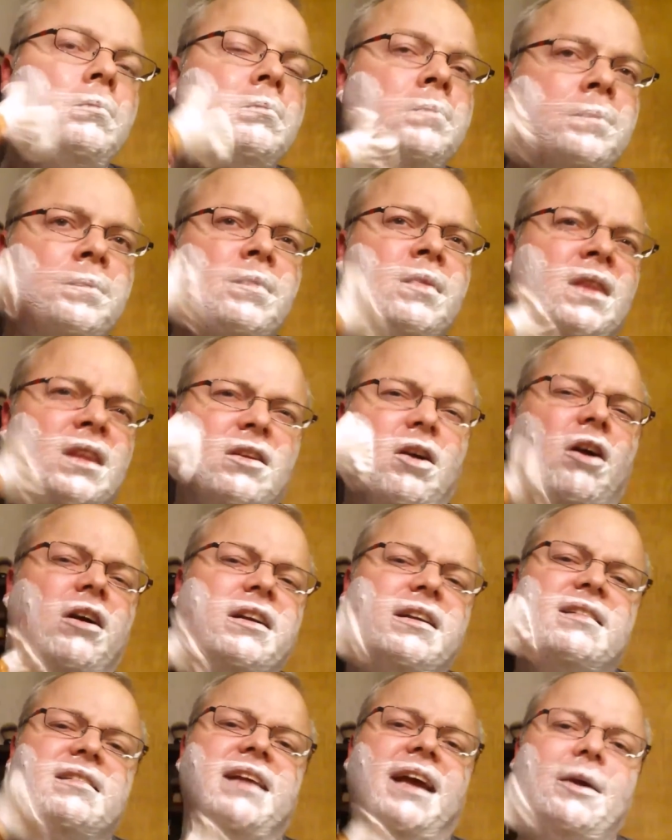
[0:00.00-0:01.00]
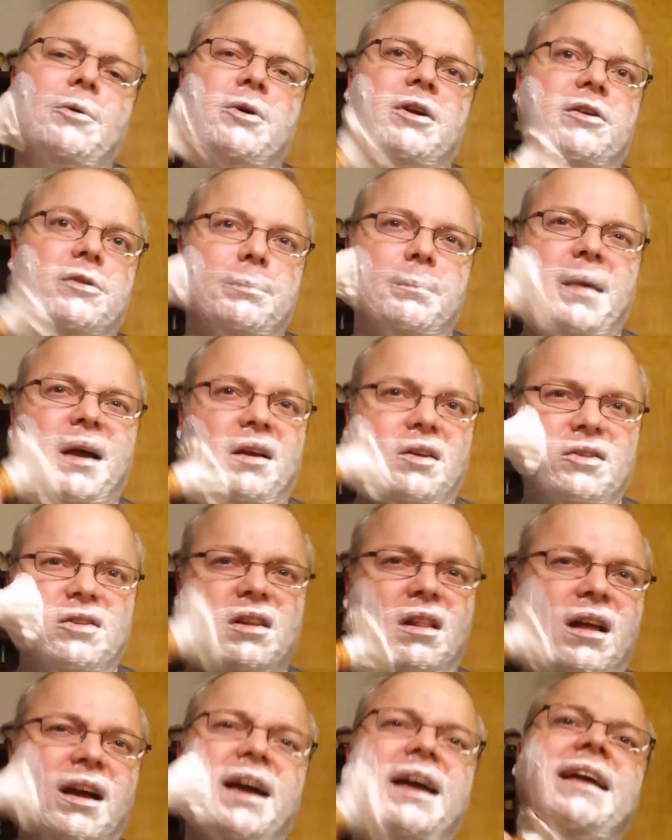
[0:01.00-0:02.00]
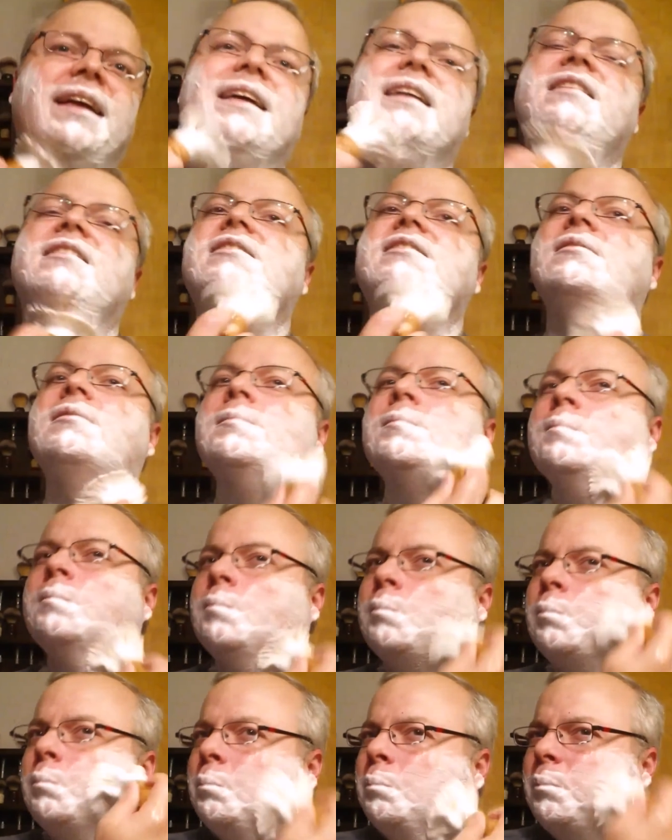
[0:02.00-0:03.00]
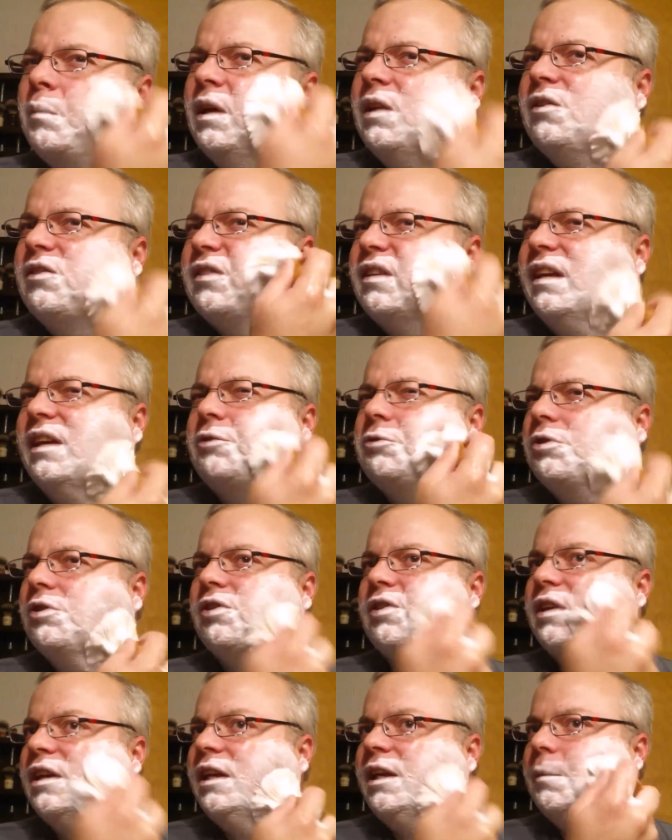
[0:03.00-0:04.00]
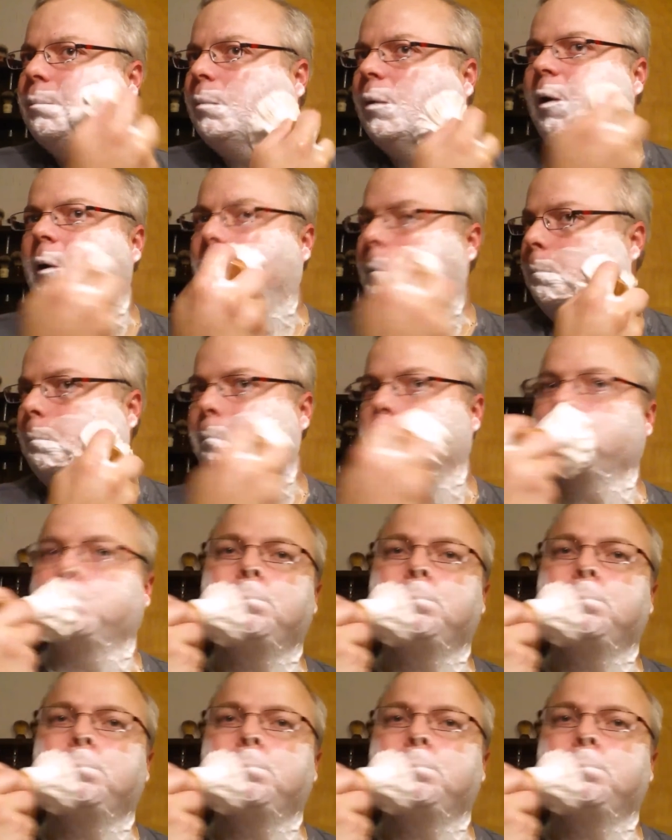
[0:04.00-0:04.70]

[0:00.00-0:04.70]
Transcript: It's hard to say what it smells like. It's, it's citrusy, but